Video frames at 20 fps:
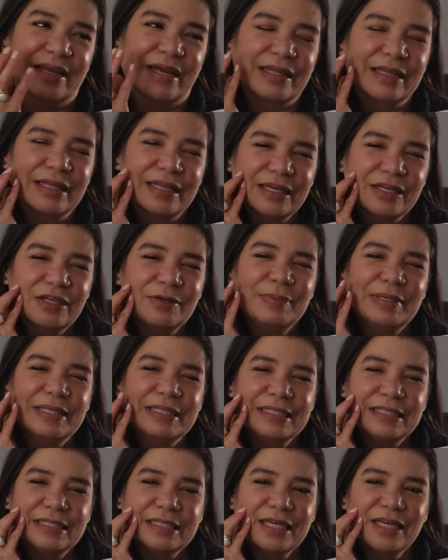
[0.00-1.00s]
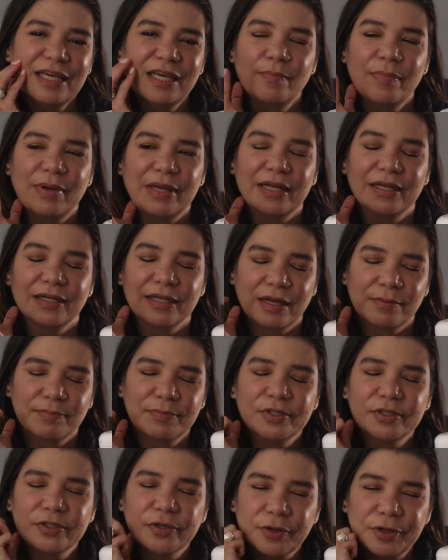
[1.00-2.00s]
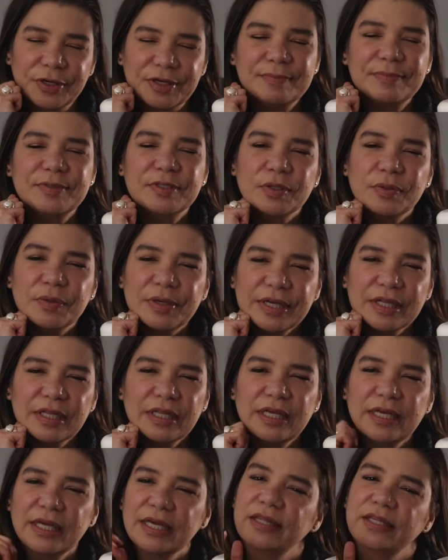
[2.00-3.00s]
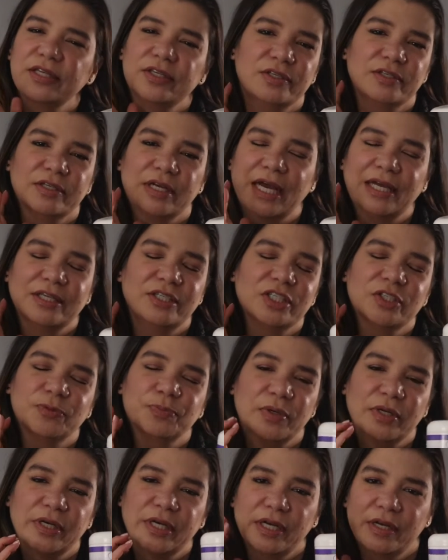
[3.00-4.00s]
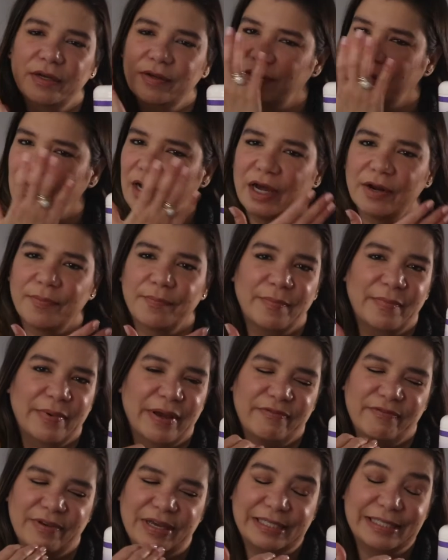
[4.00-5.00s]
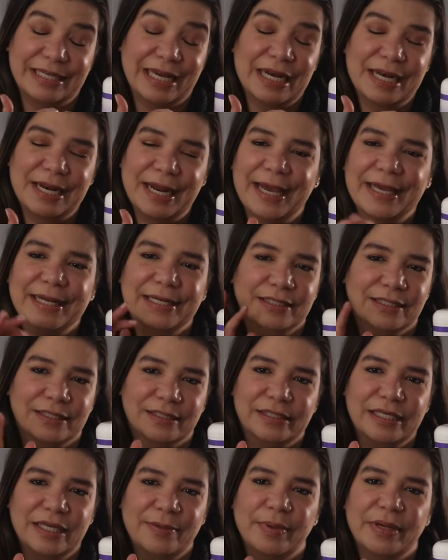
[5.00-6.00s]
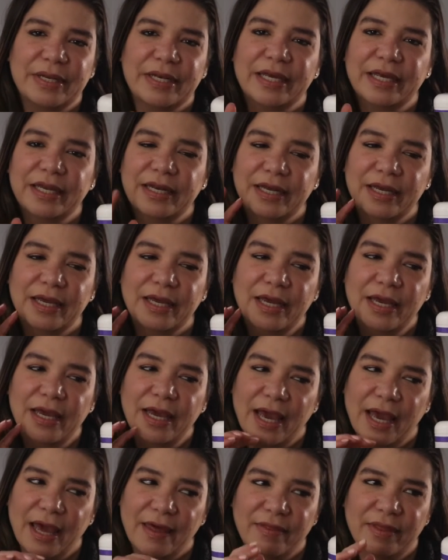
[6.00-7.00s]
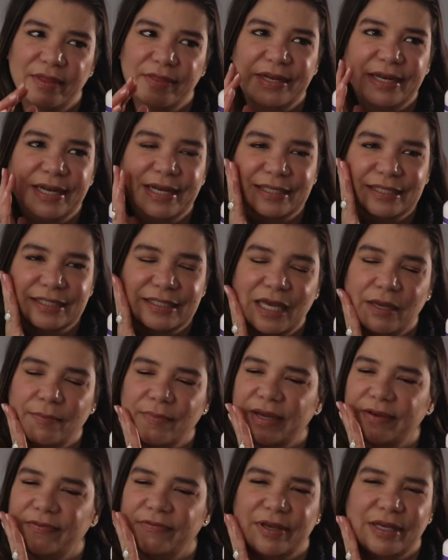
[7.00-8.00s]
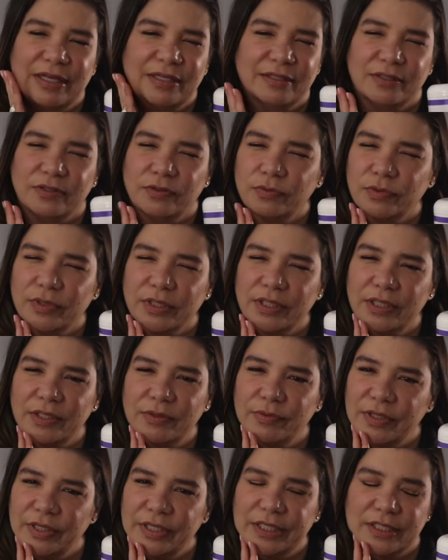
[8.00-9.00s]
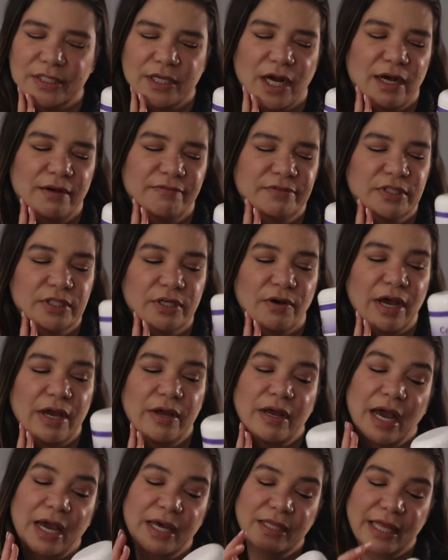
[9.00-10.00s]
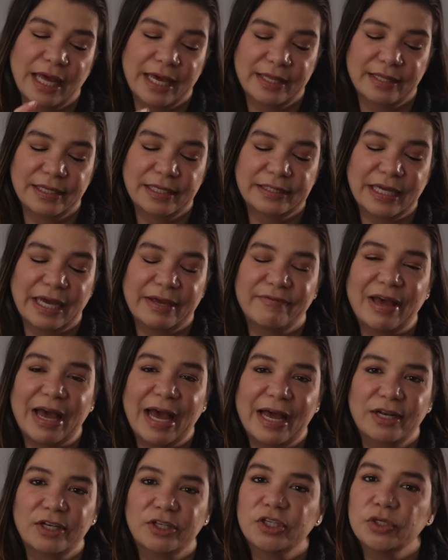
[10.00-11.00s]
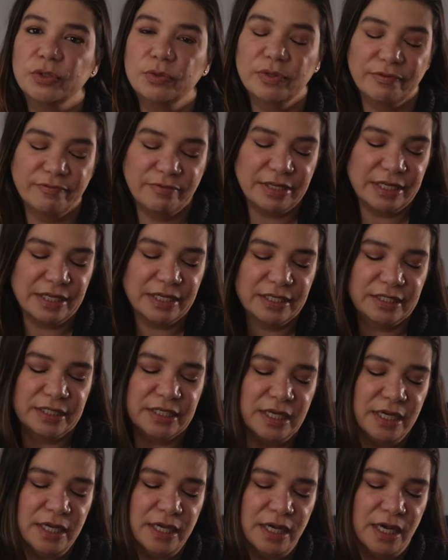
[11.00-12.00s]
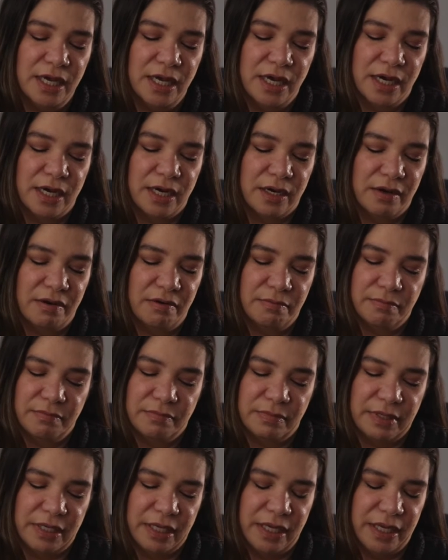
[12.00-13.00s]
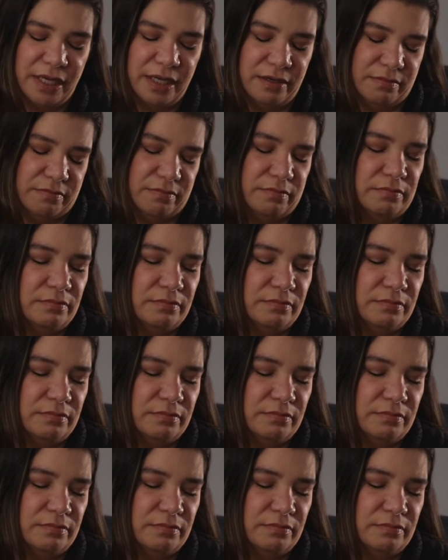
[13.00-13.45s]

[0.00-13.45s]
a little bit sticky, but it absorbs quickly, and then I just put it on my face at night and sleep in it, and then the next day my face is really, really soft. So I, I like this. I've had two of these. Um, it